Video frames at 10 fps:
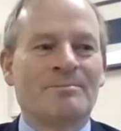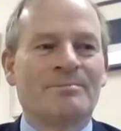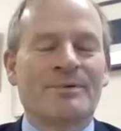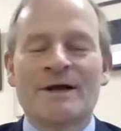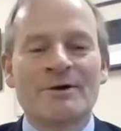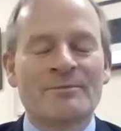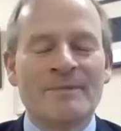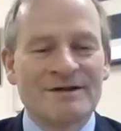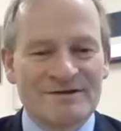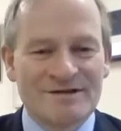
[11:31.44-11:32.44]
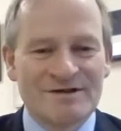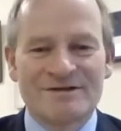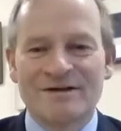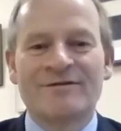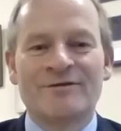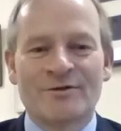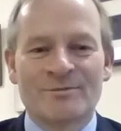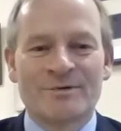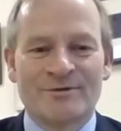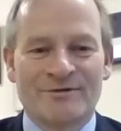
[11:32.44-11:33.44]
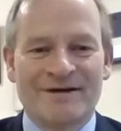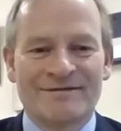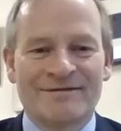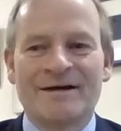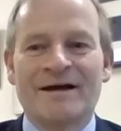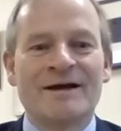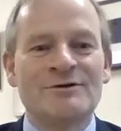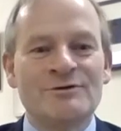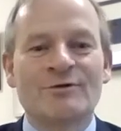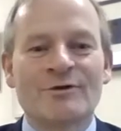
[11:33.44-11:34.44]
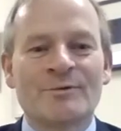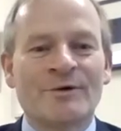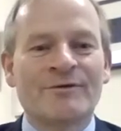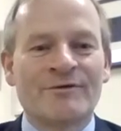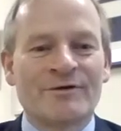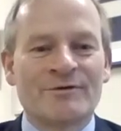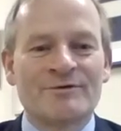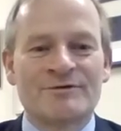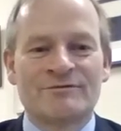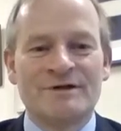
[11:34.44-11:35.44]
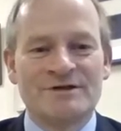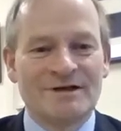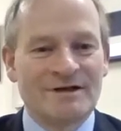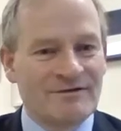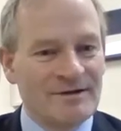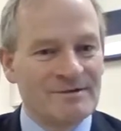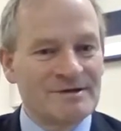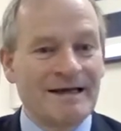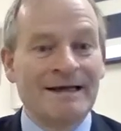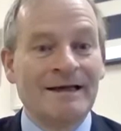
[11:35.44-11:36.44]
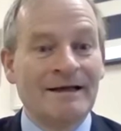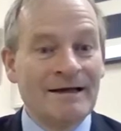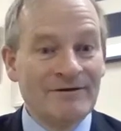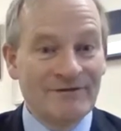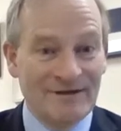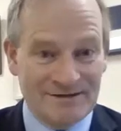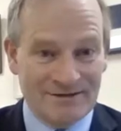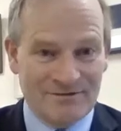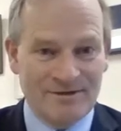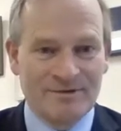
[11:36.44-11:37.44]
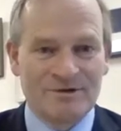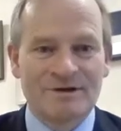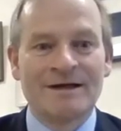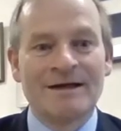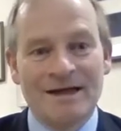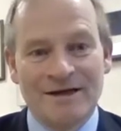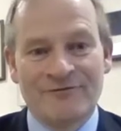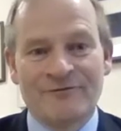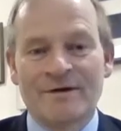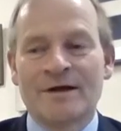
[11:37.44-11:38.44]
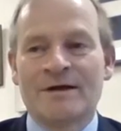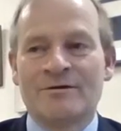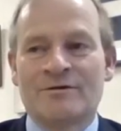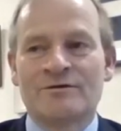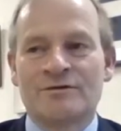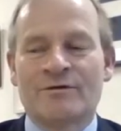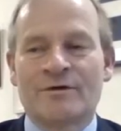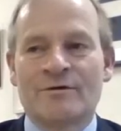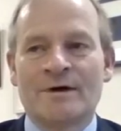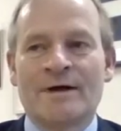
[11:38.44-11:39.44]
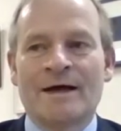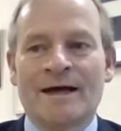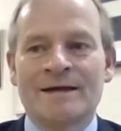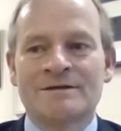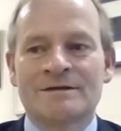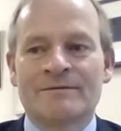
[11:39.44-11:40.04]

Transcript: but I don't make decisions. This is your process, and you're the ones that are going to reach an agreement and live this agreement if you can do so. And